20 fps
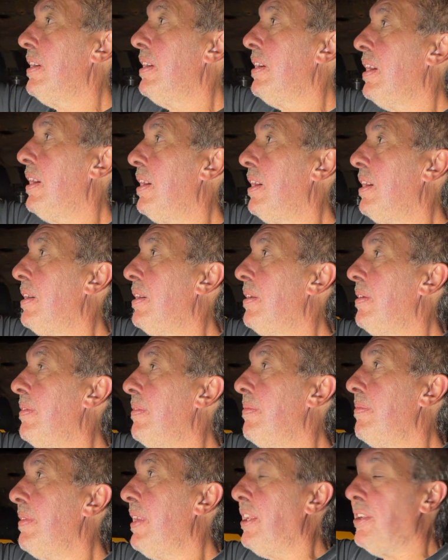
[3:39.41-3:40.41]

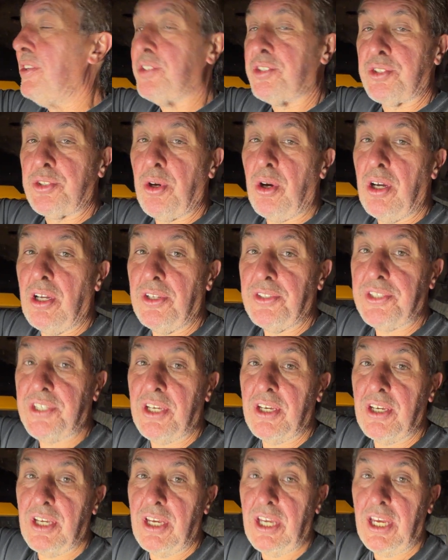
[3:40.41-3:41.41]
and the salt,
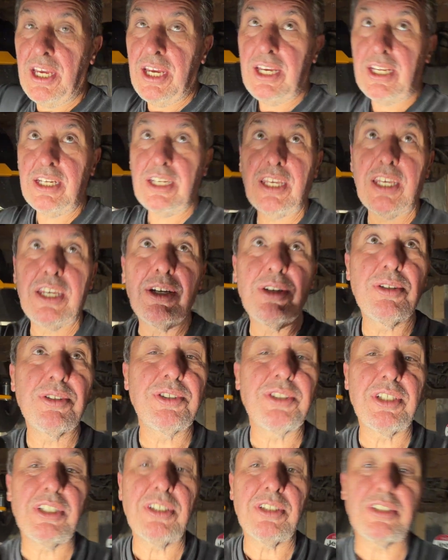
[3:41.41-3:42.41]
and it
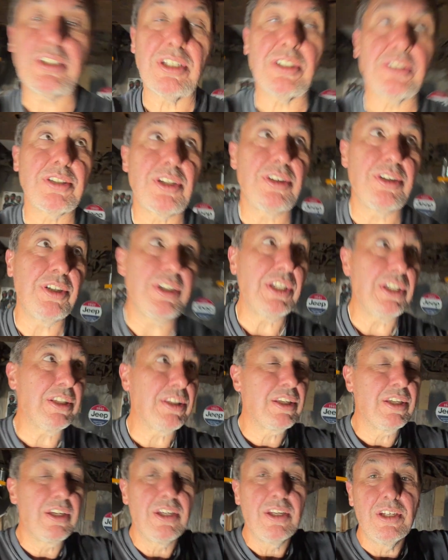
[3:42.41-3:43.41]
kills these things
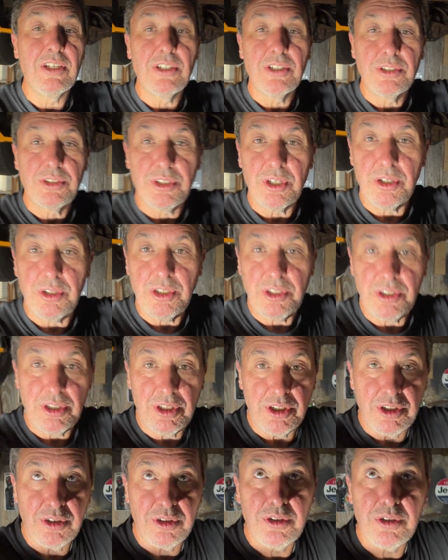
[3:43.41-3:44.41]
underneath. So
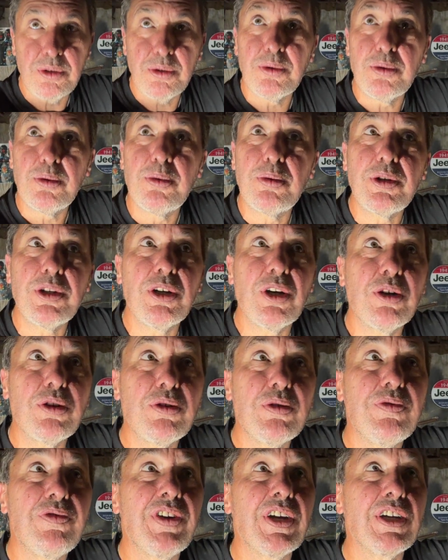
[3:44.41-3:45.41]
you do,
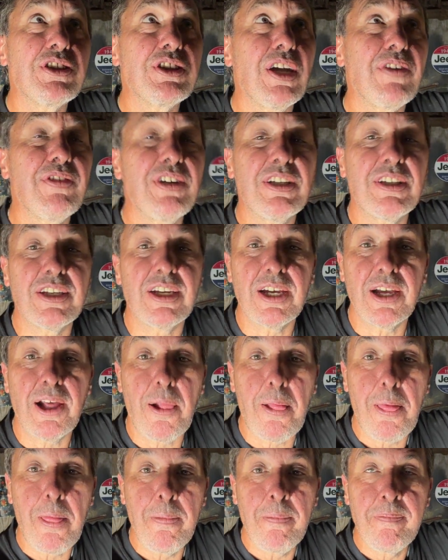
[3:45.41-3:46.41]
you fix everything,
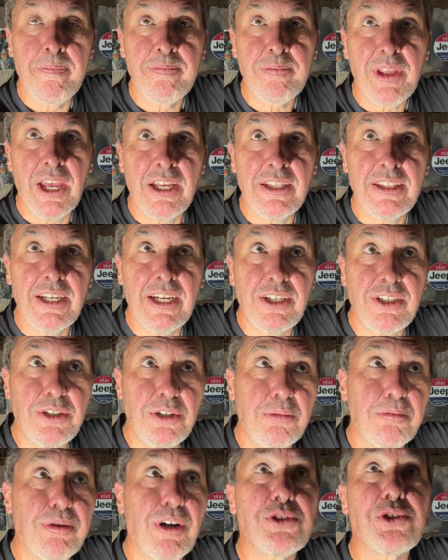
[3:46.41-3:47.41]
and then
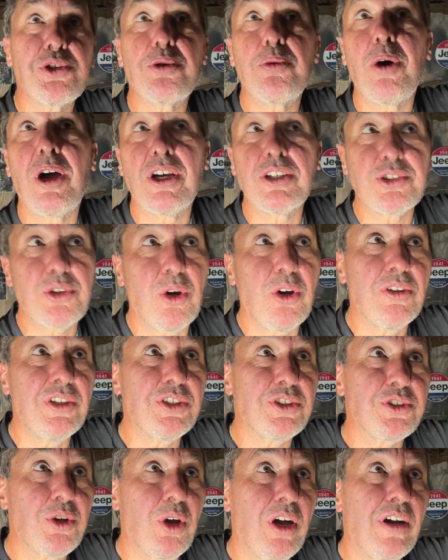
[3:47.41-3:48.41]
you pressure wash all
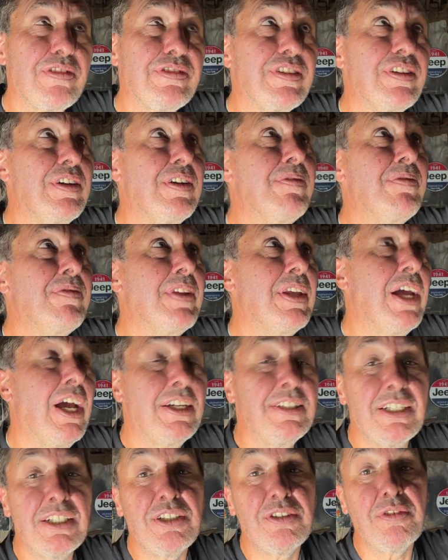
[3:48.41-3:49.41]
this off,
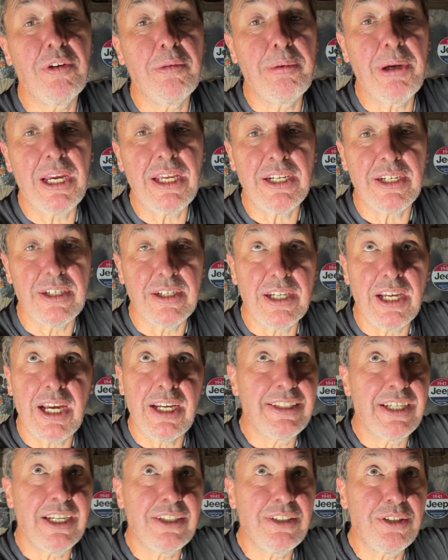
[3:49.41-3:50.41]
and then you repaint it,
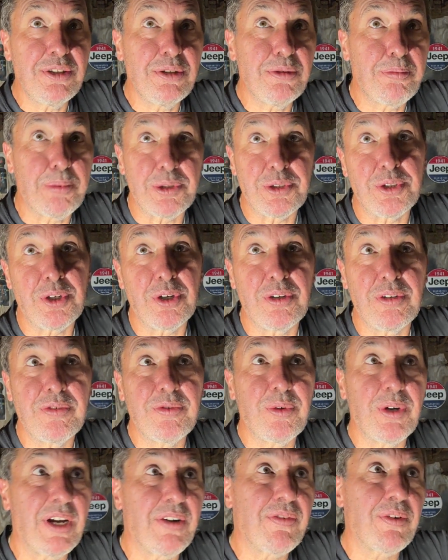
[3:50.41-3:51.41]
and then you preserve
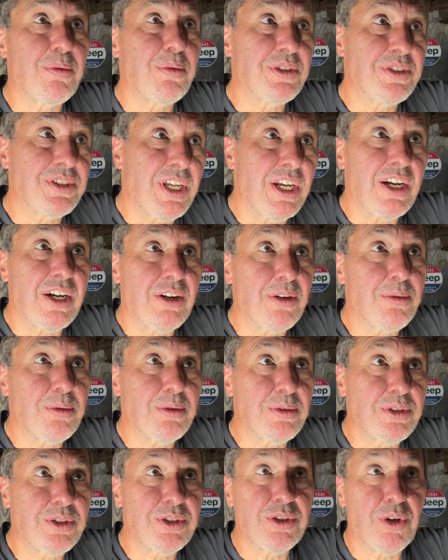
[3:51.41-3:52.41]
whatever was there.
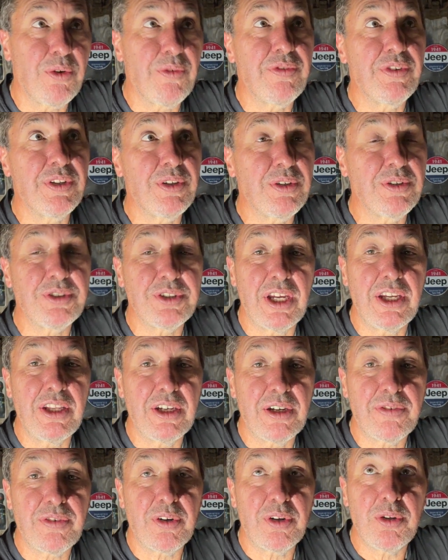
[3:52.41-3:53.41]
Hopefully it will stay
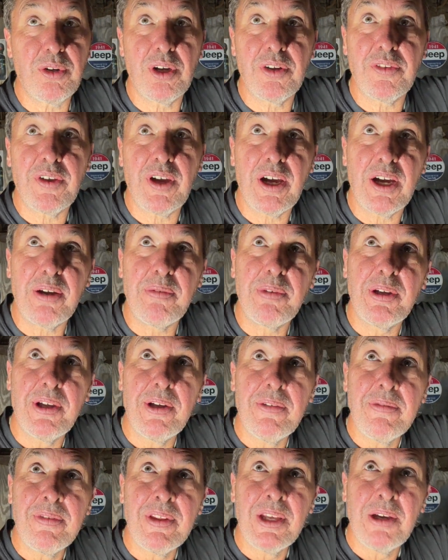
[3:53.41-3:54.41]
there for a long time.
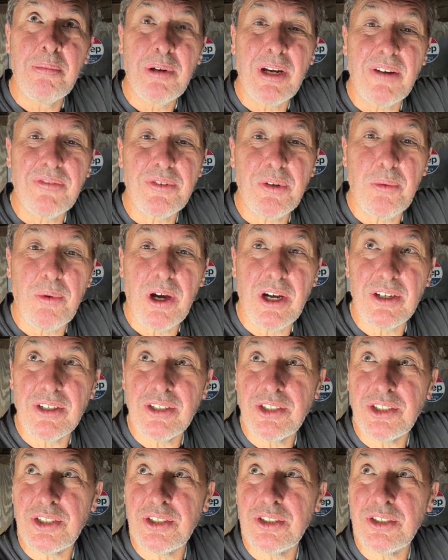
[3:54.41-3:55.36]
But after a while, you